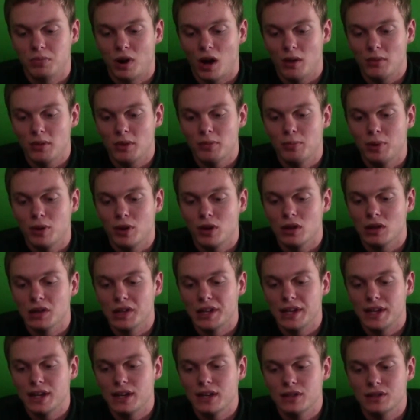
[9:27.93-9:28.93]
probably put a
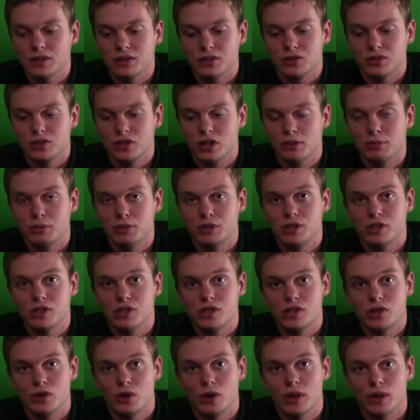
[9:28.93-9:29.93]
link in the
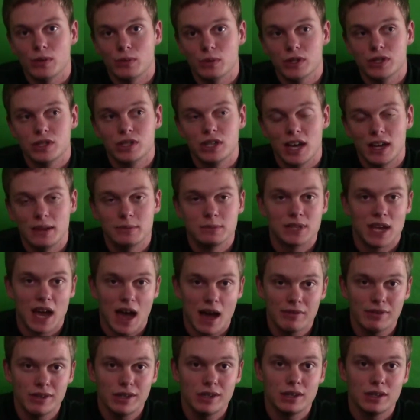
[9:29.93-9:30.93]
description showing which games
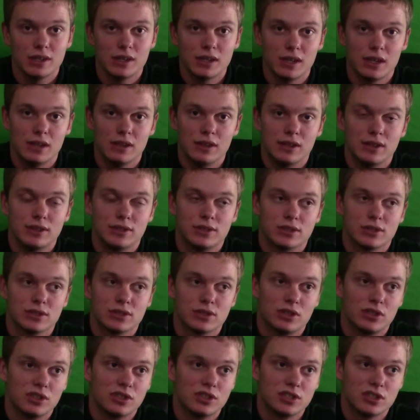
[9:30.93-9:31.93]
have it, and then
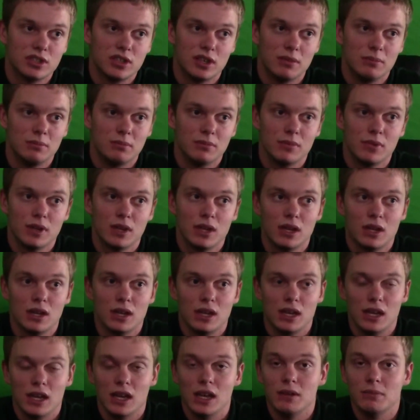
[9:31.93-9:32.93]
just search them
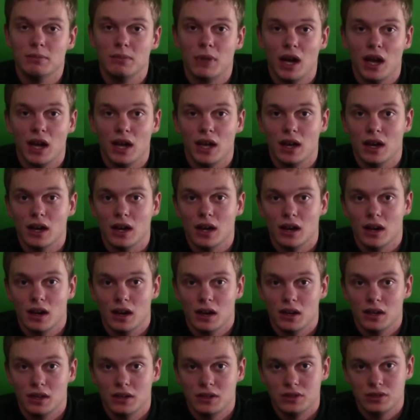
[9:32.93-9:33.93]
in
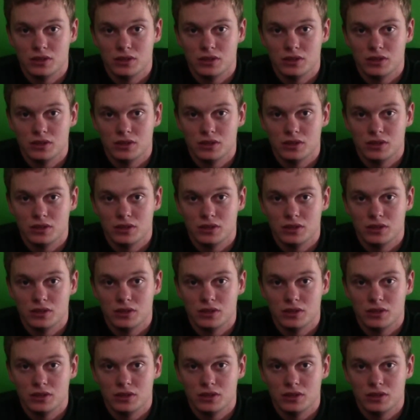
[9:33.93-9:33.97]
my